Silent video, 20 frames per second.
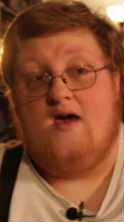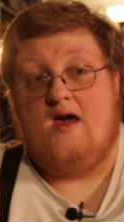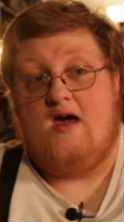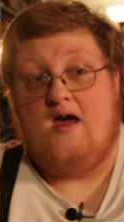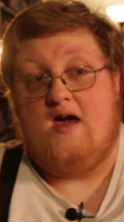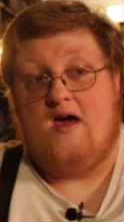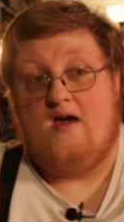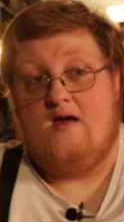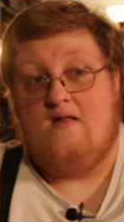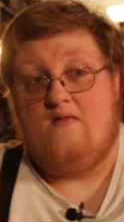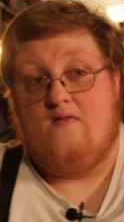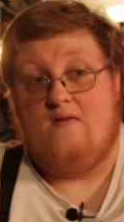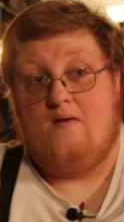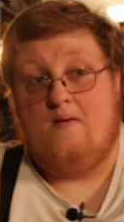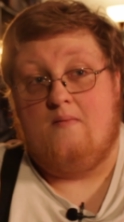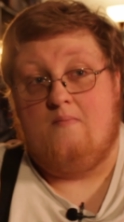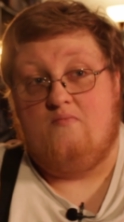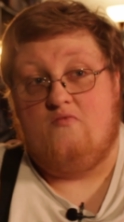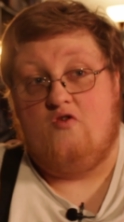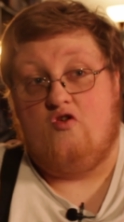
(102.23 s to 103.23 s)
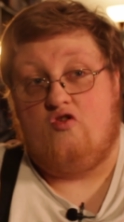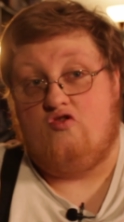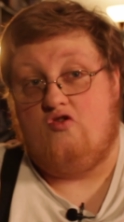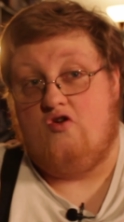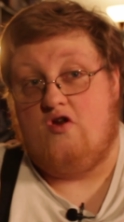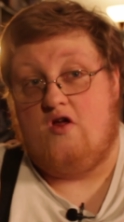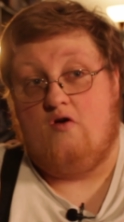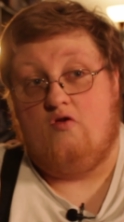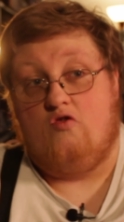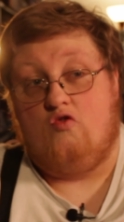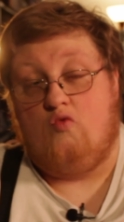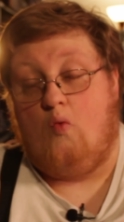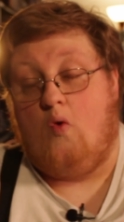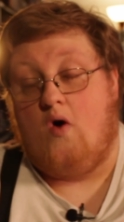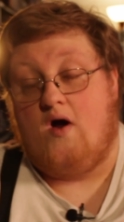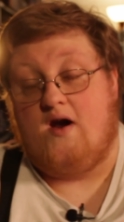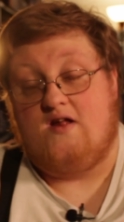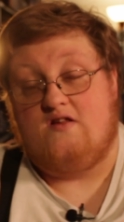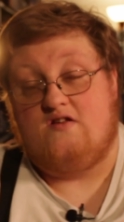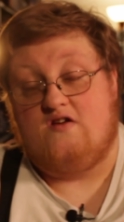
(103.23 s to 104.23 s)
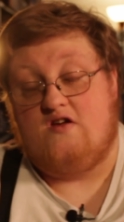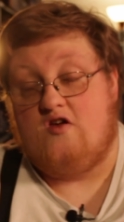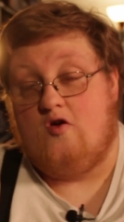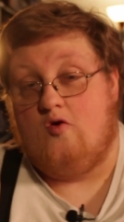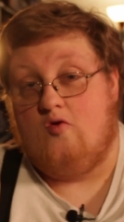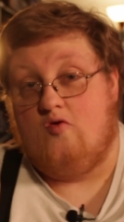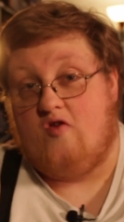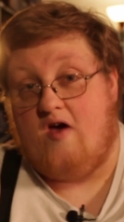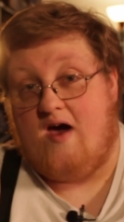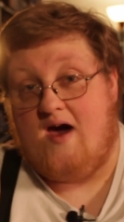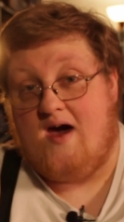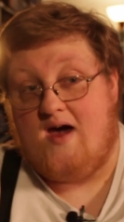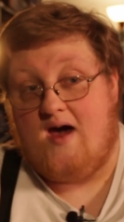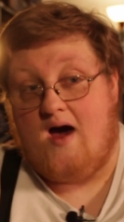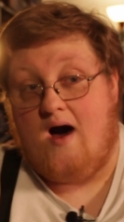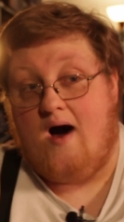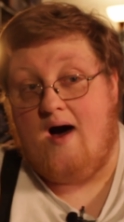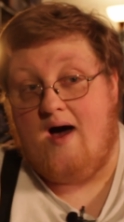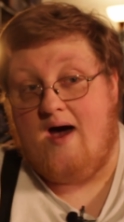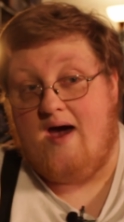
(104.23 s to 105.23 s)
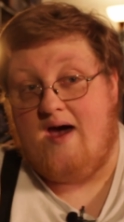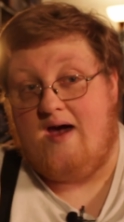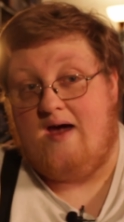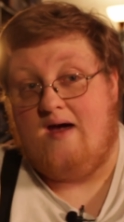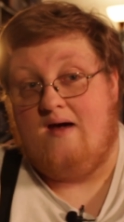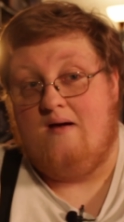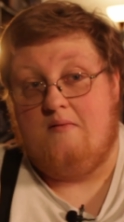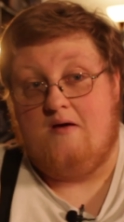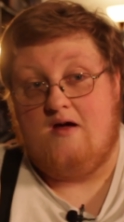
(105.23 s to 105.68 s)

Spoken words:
in the studios wanting to use AI,